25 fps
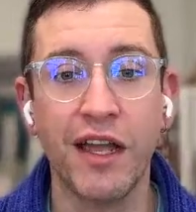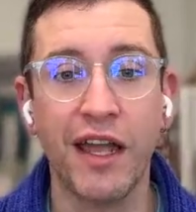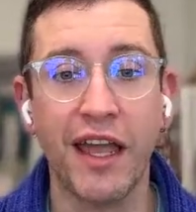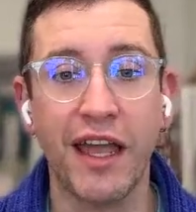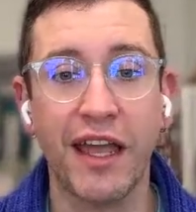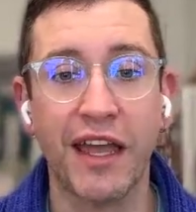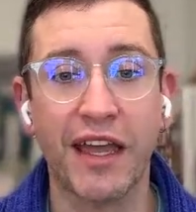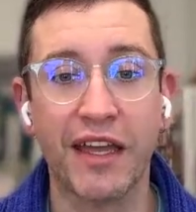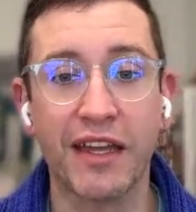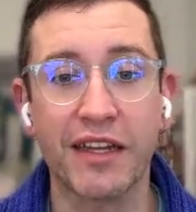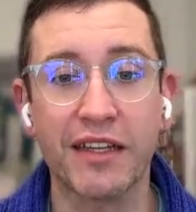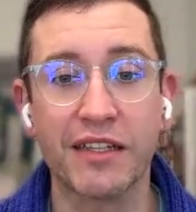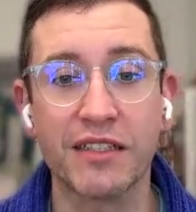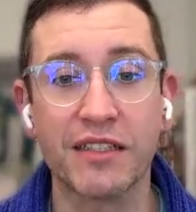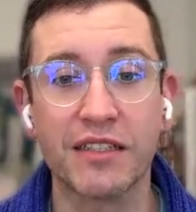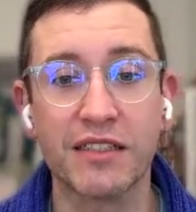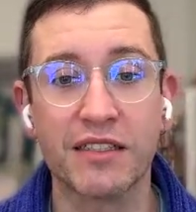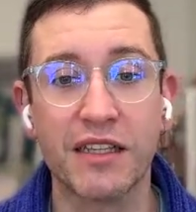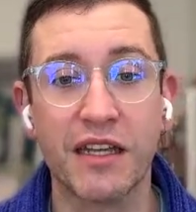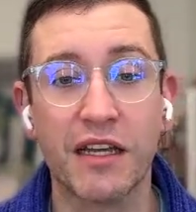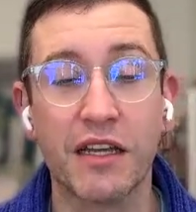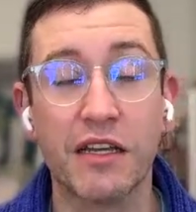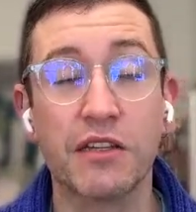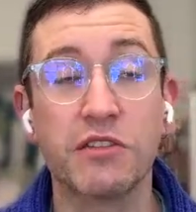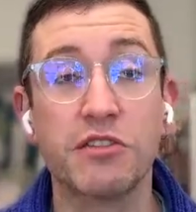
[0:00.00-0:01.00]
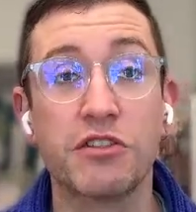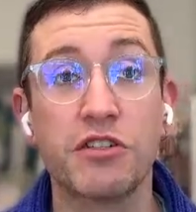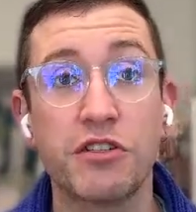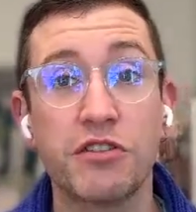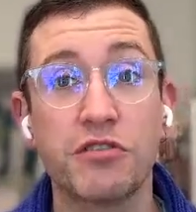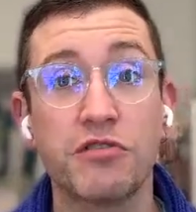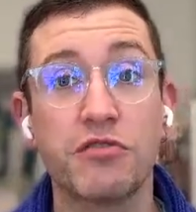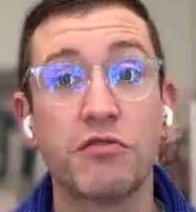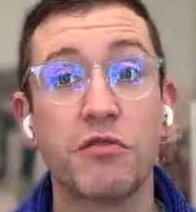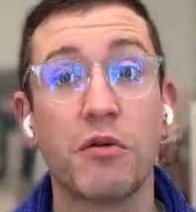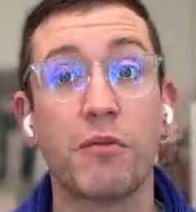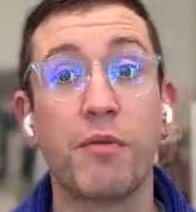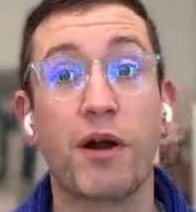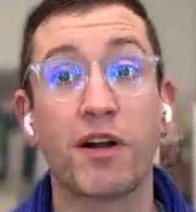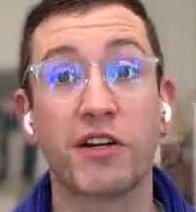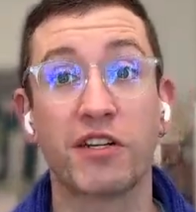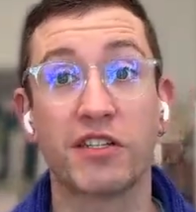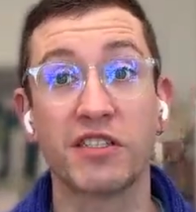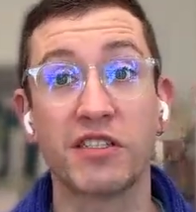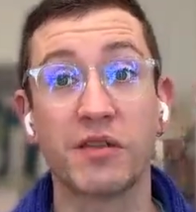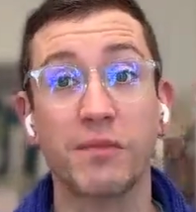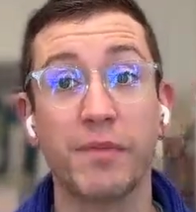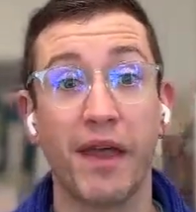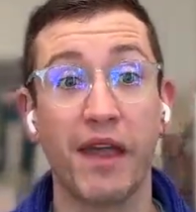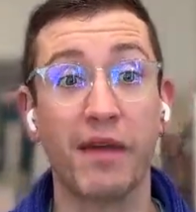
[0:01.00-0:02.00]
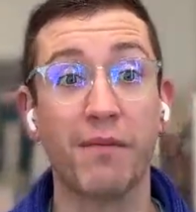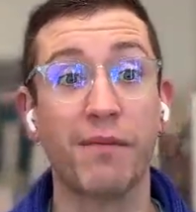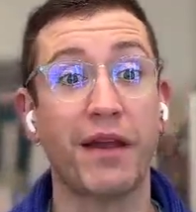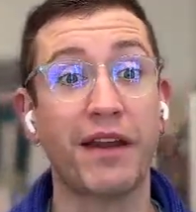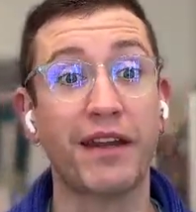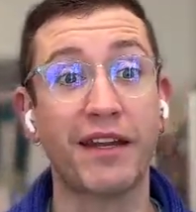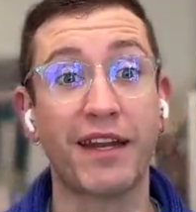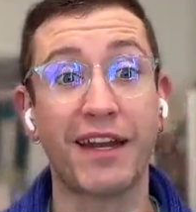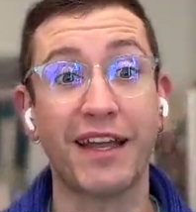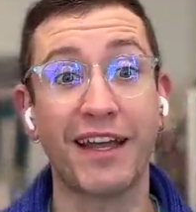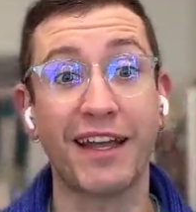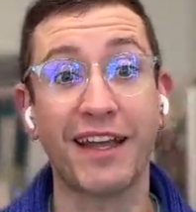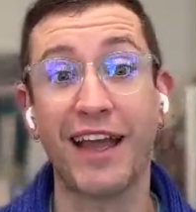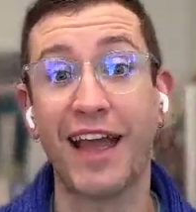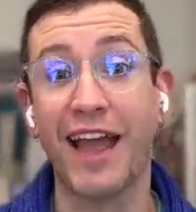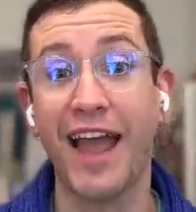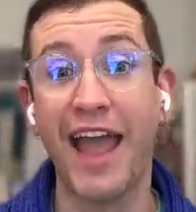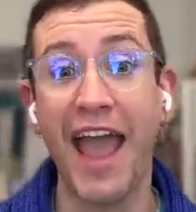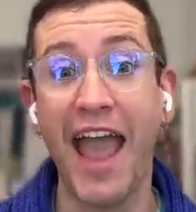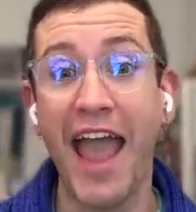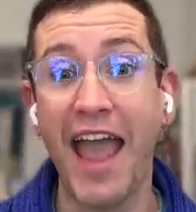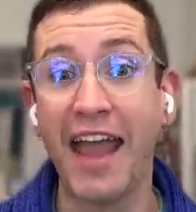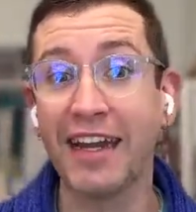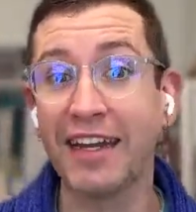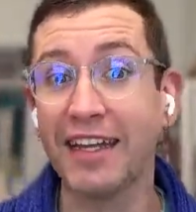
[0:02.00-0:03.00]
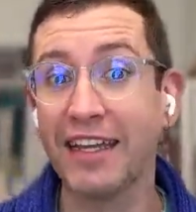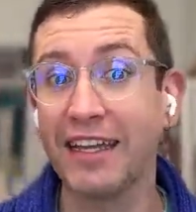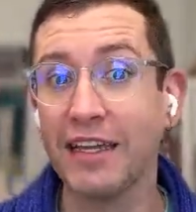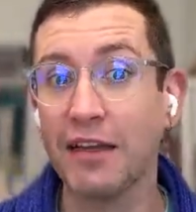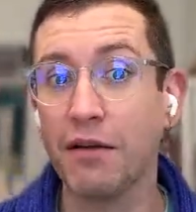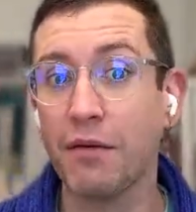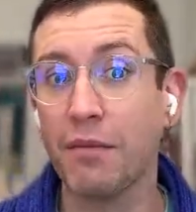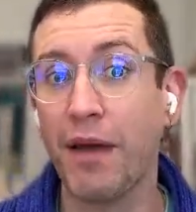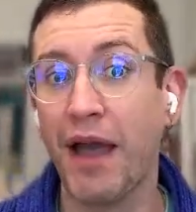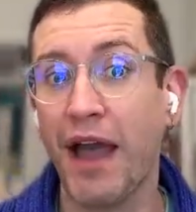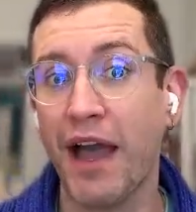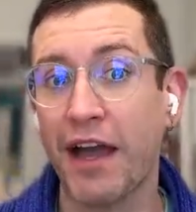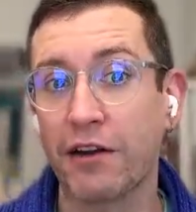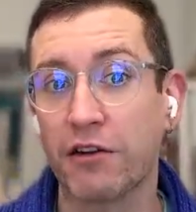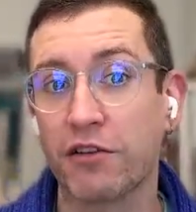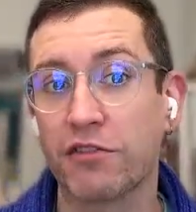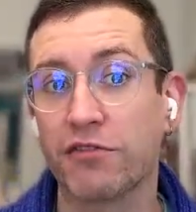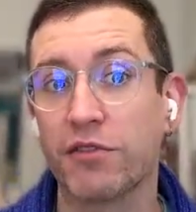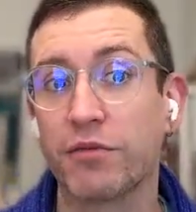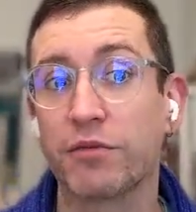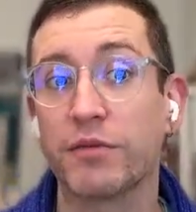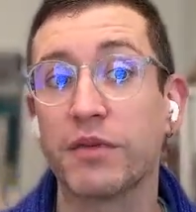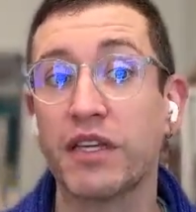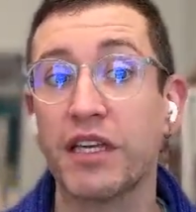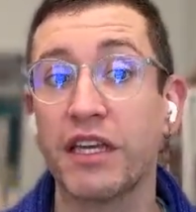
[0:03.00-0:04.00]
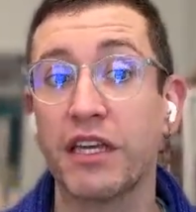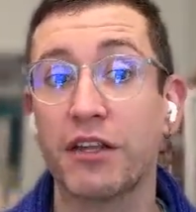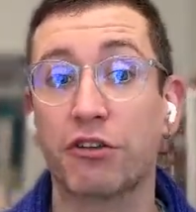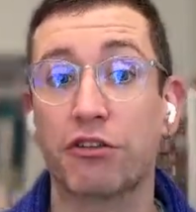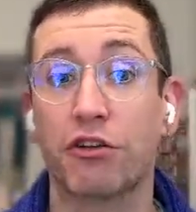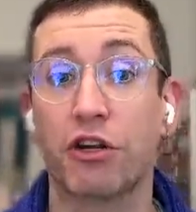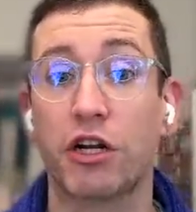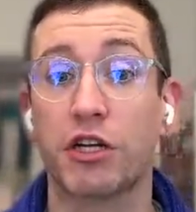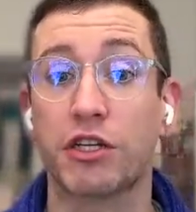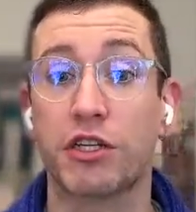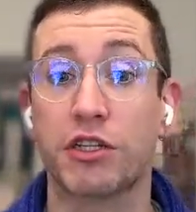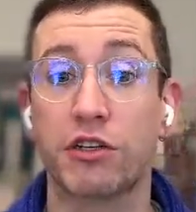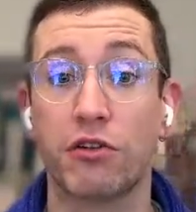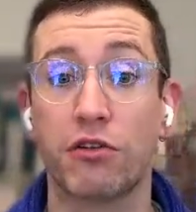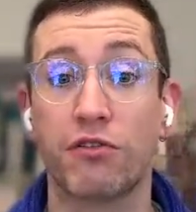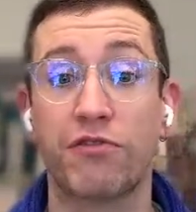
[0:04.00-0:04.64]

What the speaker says: is to participate by knitting any pattern from either